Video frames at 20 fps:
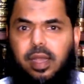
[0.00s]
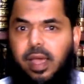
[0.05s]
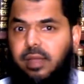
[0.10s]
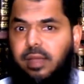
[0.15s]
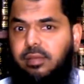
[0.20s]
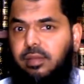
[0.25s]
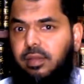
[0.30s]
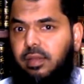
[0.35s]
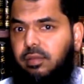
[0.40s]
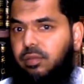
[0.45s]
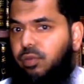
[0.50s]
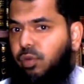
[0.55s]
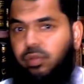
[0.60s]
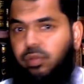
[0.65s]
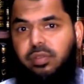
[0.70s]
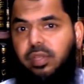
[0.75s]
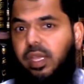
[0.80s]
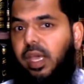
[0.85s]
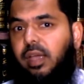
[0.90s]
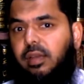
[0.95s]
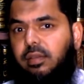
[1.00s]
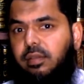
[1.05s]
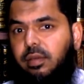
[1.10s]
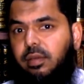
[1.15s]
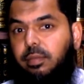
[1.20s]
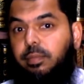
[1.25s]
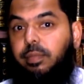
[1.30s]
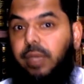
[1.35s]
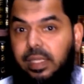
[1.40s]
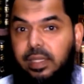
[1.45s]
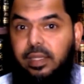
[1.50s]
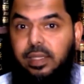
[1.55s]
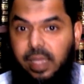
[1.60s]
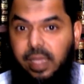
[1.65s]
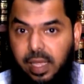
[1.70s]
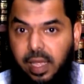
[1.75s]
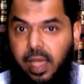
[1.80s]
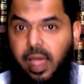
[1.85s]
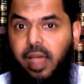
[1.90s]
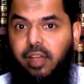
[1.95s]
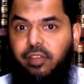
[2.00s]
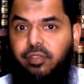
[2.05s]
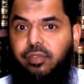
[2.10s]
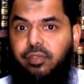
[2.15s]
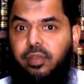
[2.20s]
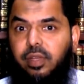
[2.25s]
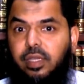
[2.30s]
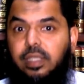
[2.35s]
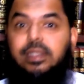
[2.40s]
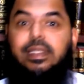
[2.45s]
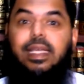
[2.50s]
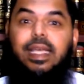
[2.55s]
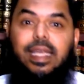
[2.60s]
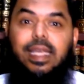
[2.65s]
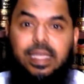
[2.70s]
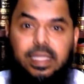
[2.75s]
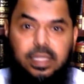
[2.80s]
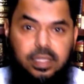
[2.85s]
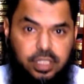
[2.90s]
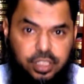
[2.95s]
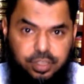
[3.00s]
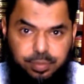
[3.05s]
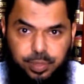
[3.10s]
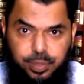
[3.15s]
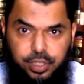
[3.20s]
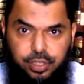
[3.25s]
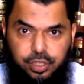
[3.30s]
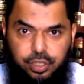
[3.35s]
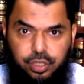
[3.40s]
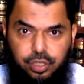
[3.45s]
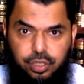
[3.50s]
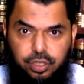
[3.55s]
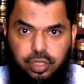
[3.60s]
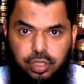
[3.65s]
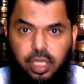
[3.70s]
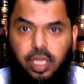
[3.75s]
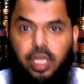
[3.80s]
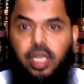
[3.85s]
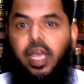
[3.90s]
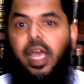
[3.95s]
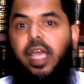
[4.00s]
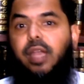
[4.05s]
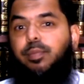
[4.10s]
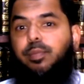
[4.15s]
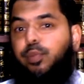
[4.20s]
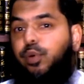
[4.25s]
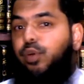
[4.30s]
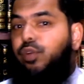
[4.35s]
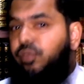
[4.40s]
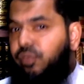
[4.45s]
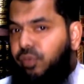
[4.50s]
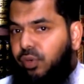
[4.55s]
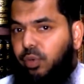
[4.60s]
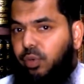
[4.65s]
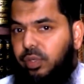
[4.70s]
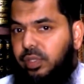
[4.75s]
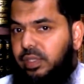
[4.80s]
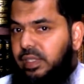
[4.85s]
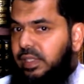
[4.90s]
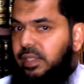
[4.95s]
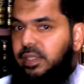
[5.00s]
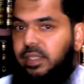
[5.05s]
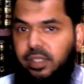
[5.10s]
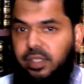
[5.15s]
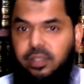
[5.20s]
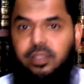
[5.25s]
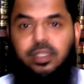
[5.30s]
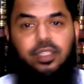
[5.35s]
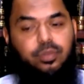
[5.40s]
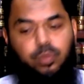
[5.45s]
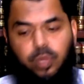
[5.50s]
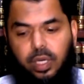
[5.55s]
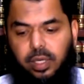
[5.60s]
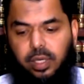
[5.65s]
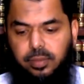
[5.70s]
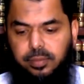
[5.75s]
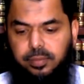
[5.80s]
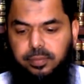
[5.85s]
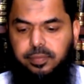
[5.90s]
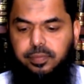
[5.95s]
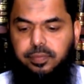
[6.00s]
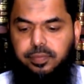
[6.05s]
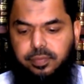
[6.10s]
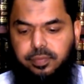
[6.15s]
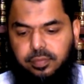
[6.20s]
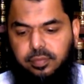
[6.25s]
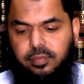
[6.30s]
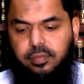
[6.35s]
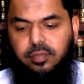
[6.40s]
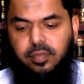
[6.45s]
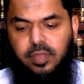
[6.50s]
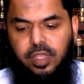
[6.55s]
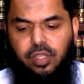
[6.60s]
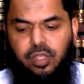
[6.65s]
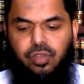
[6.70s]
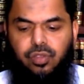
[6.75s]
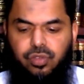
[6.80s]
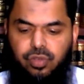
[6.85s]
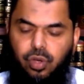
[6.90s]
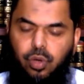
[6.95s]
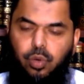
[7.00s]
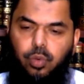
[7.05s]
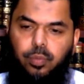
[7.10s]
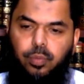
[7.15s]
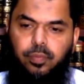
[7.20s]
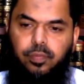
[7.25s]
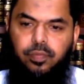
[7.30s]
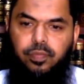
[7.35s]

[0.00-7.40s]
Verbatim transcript: NASA knows the answer, but they have taken these pictures and put forward these theories as well. So,